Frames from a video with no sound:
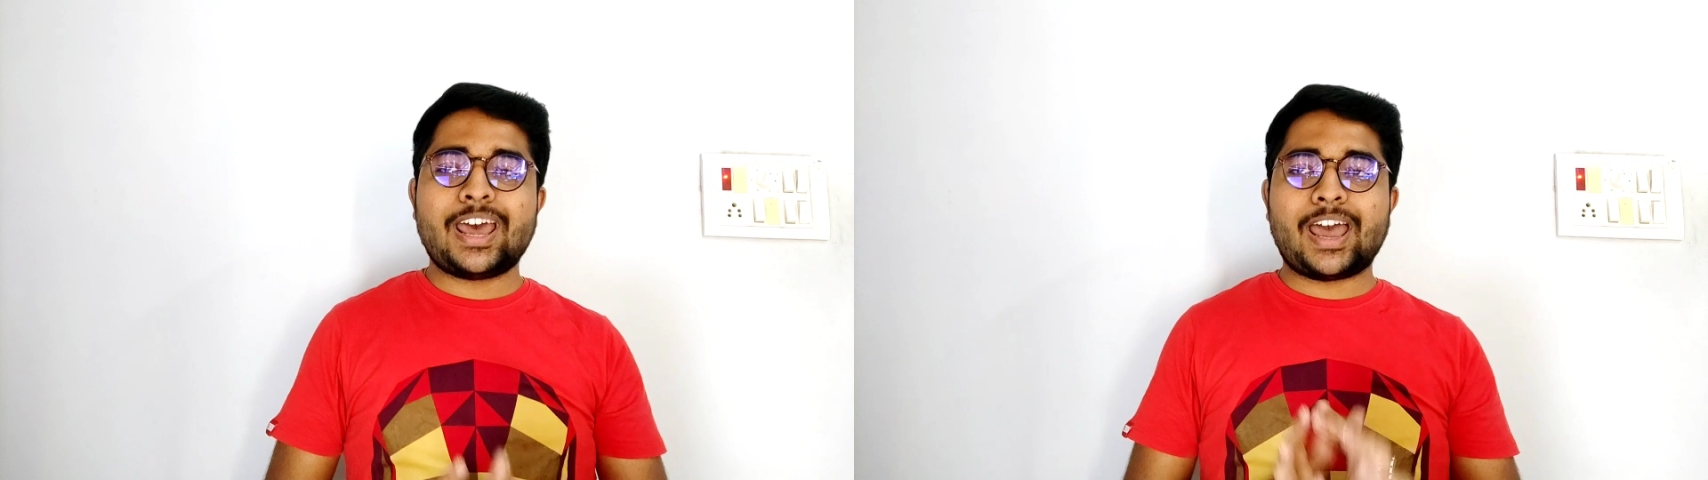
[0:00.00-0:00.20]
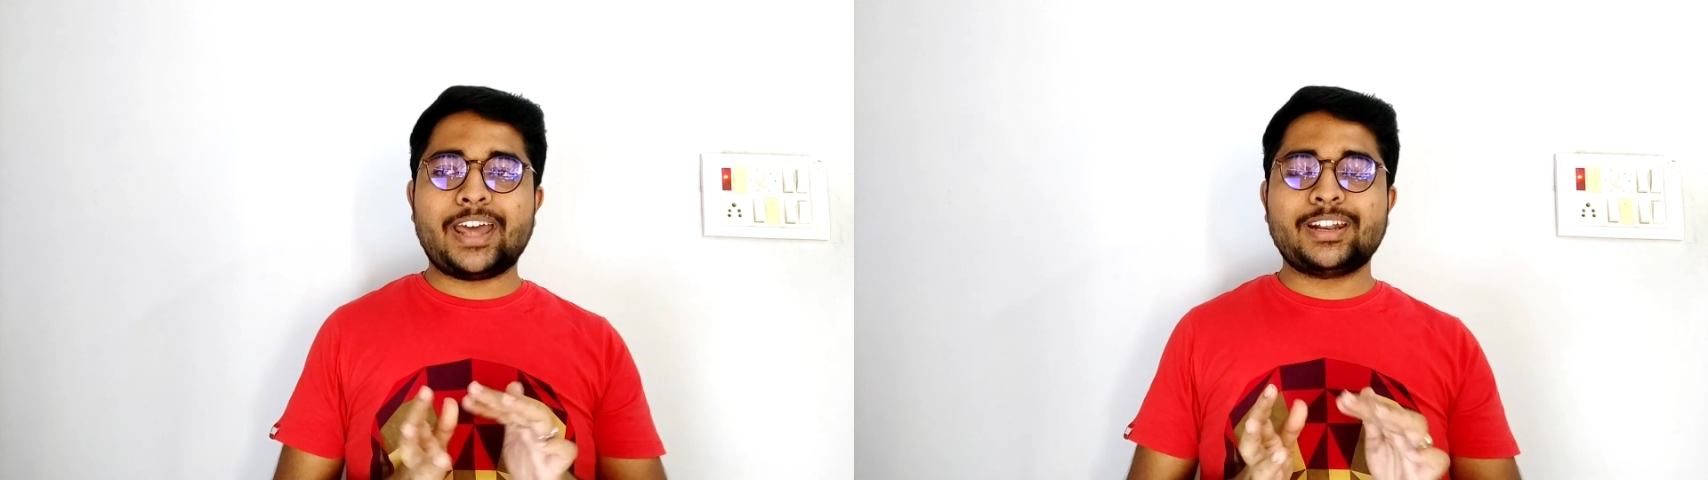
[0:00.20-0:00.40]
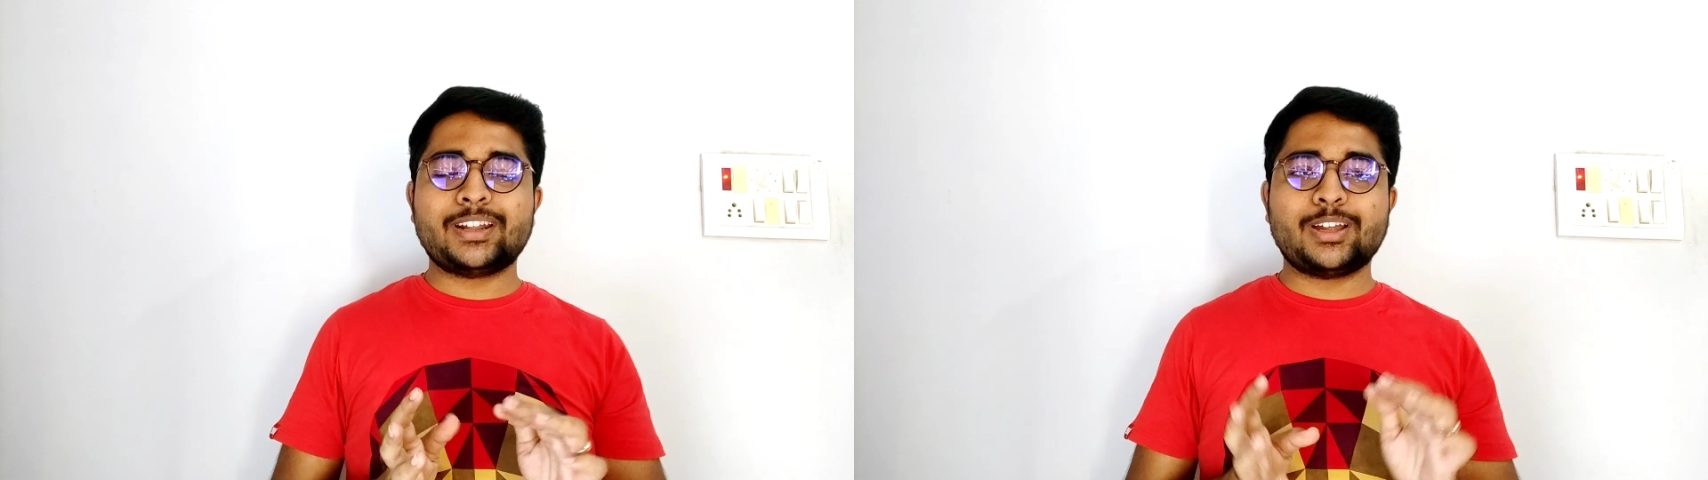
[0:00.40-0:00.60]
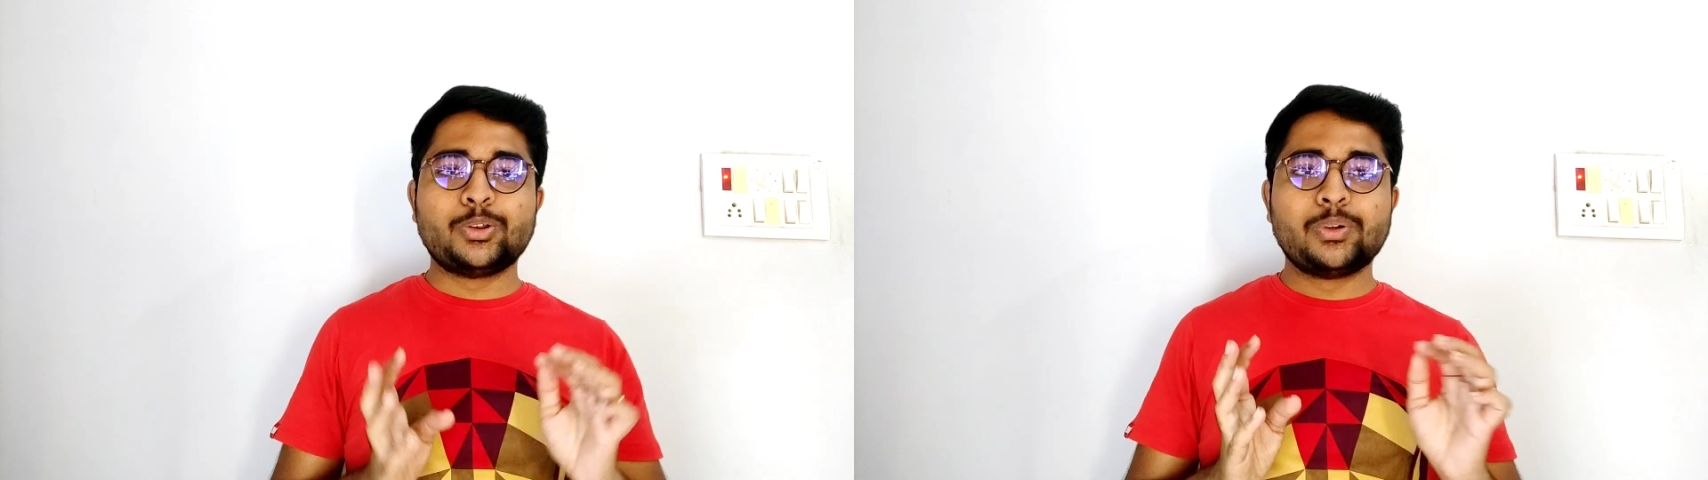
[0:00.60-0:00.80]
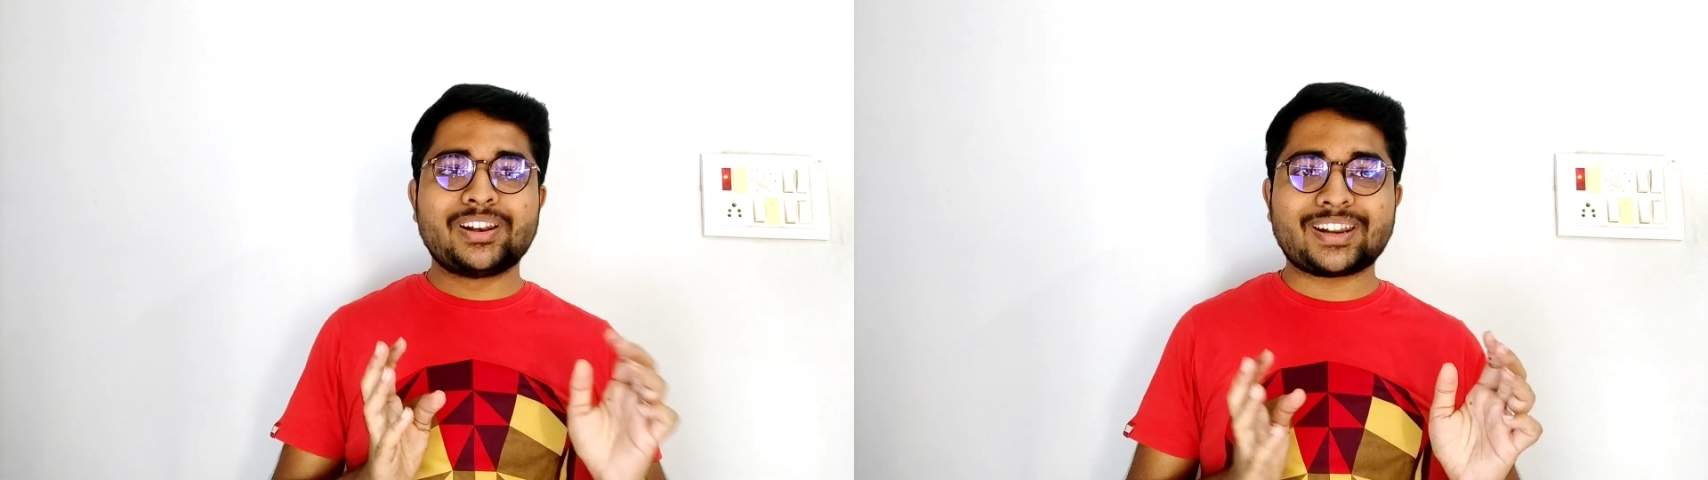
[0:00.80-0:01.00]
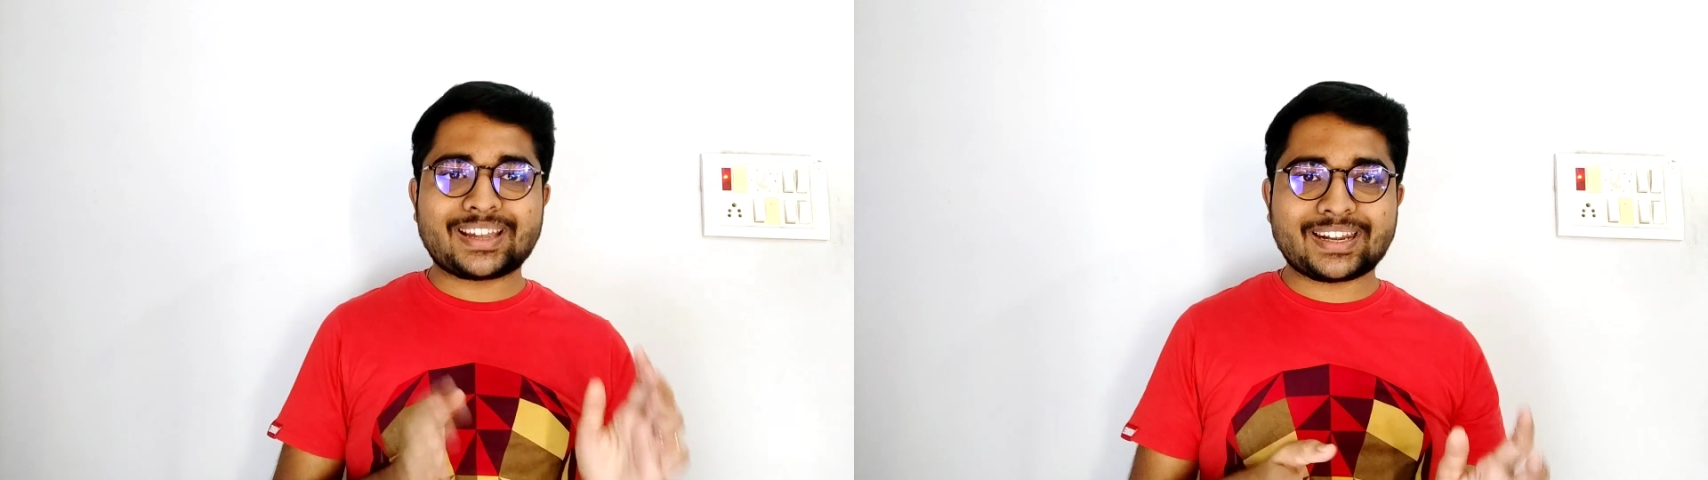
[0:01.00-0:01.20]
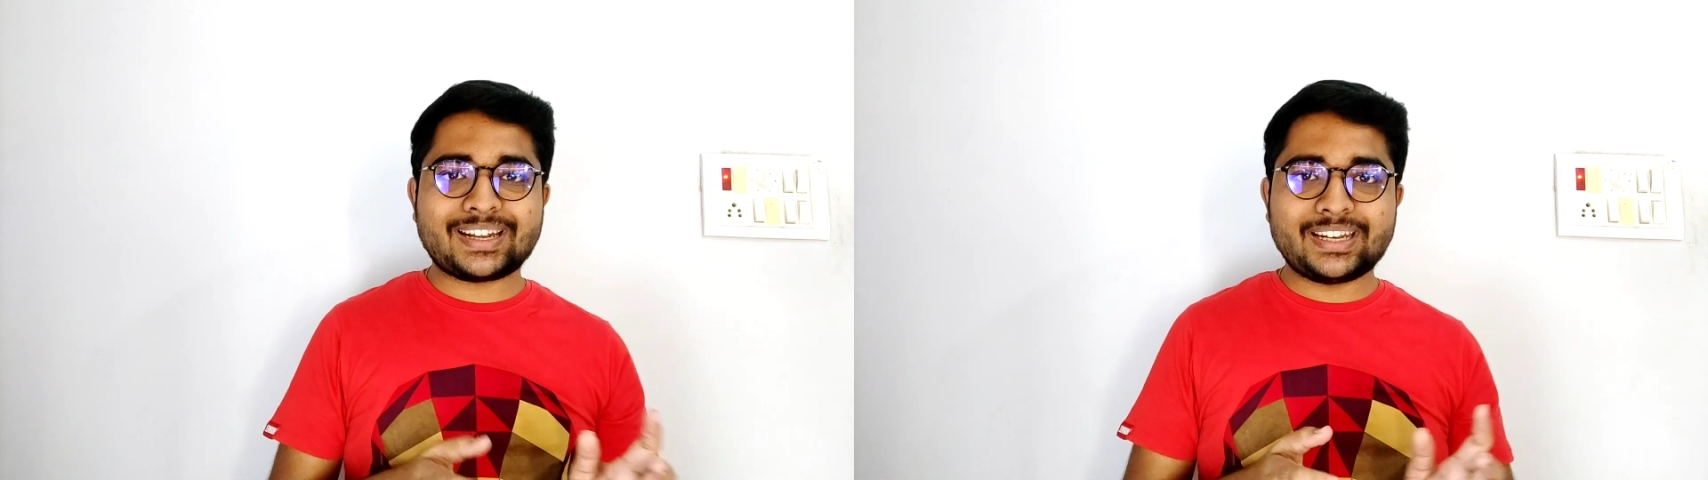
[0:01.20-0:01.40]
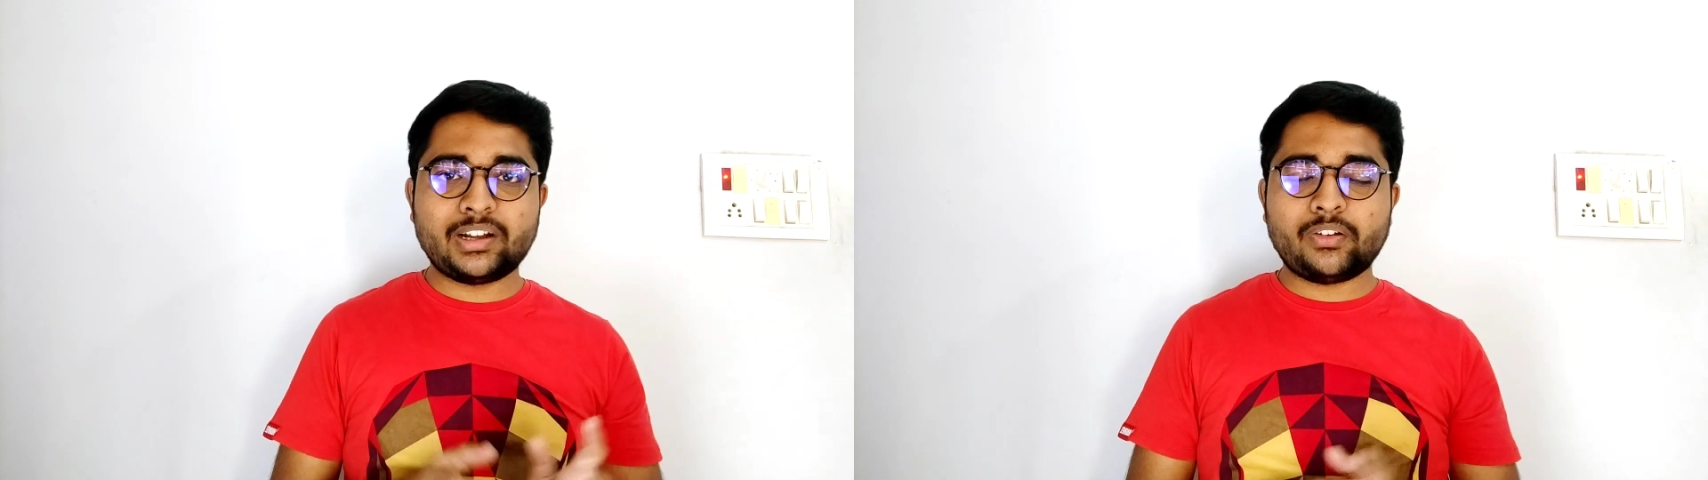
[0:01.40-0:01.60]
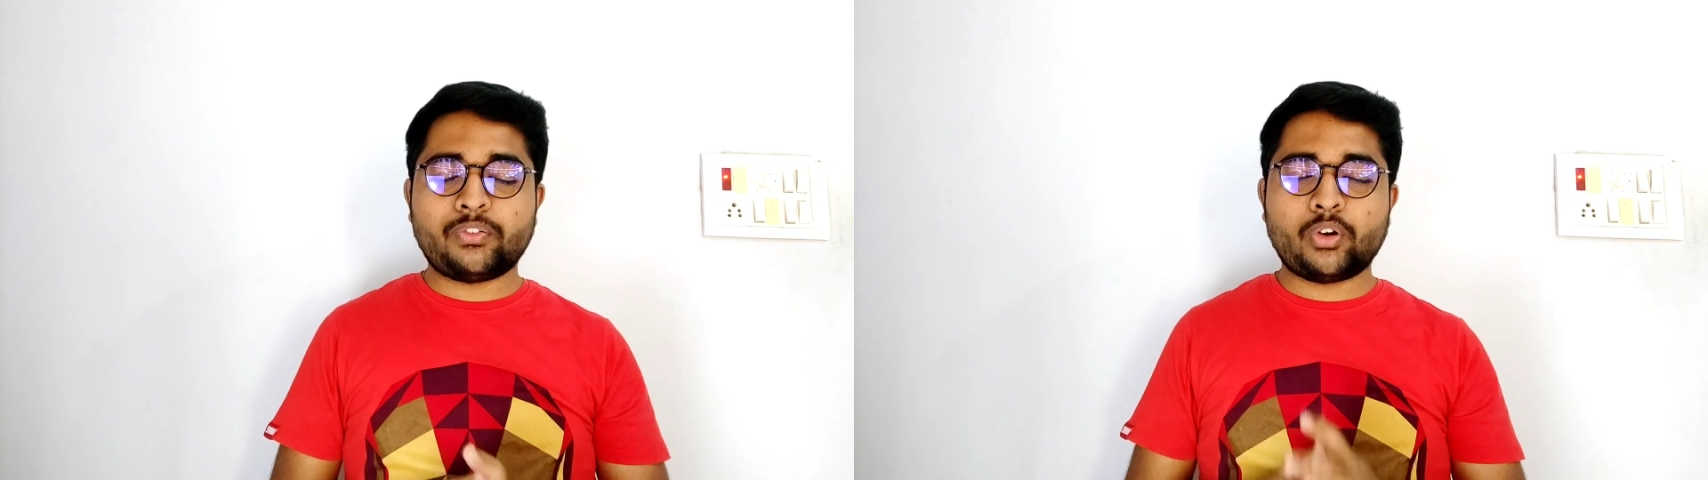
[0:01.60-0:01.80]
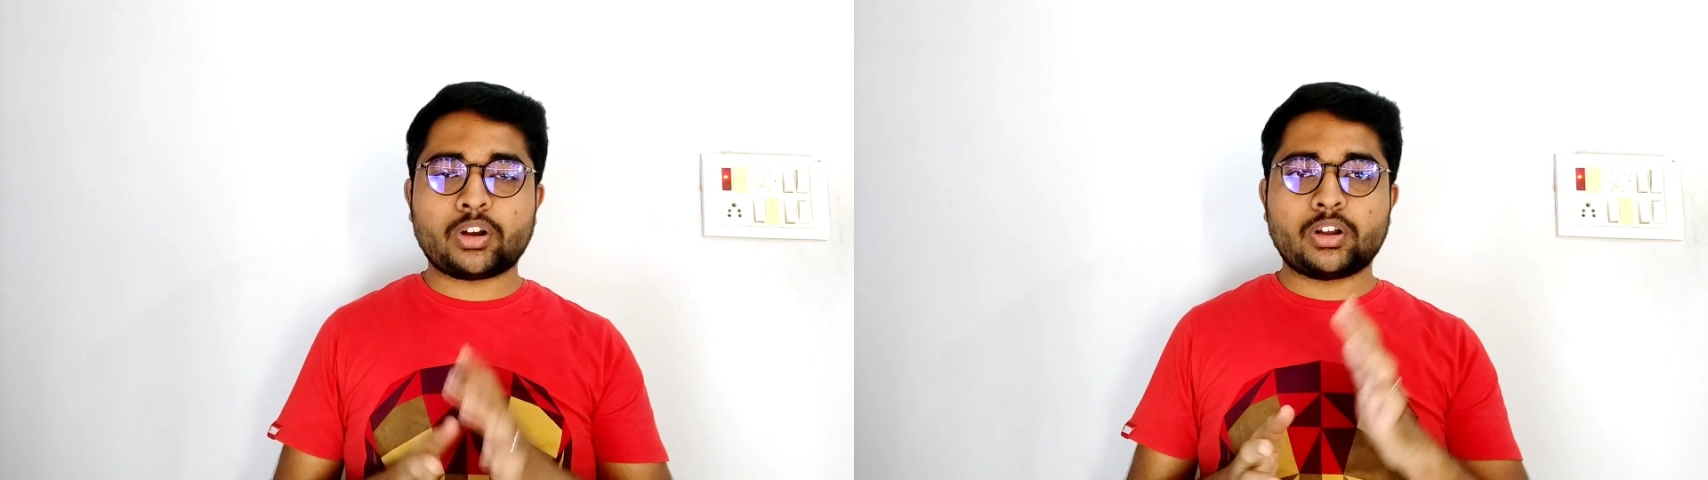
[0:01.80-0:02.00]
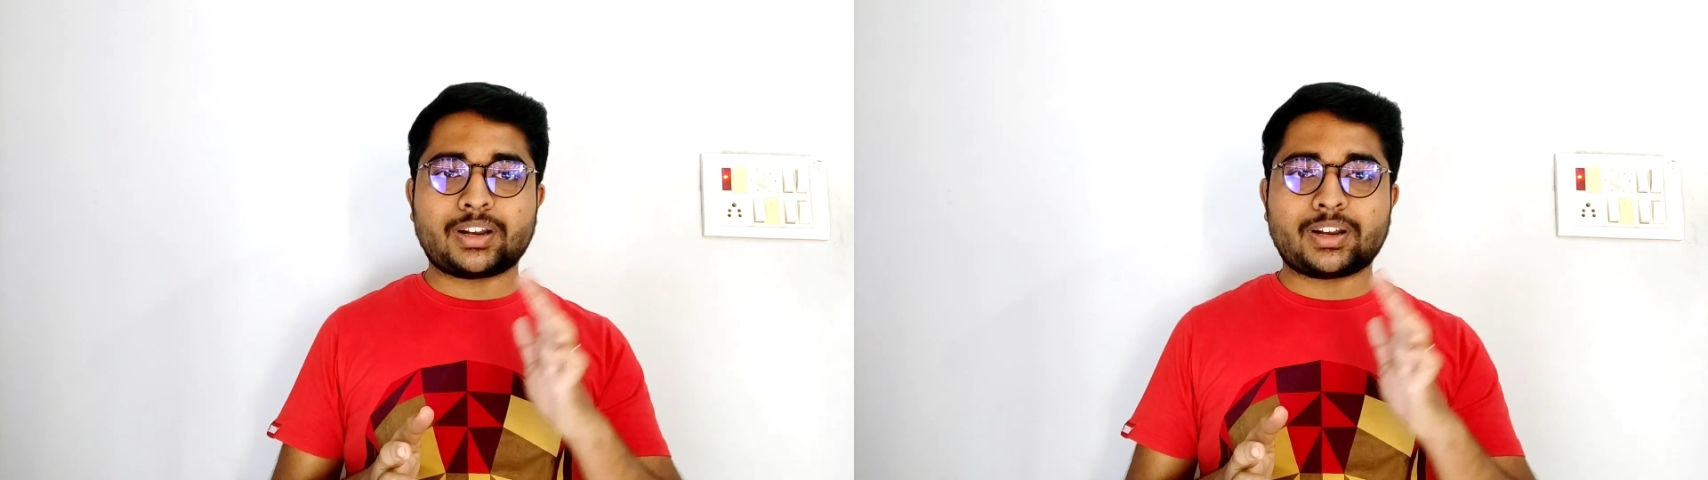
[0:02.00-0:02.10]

and you will regret it for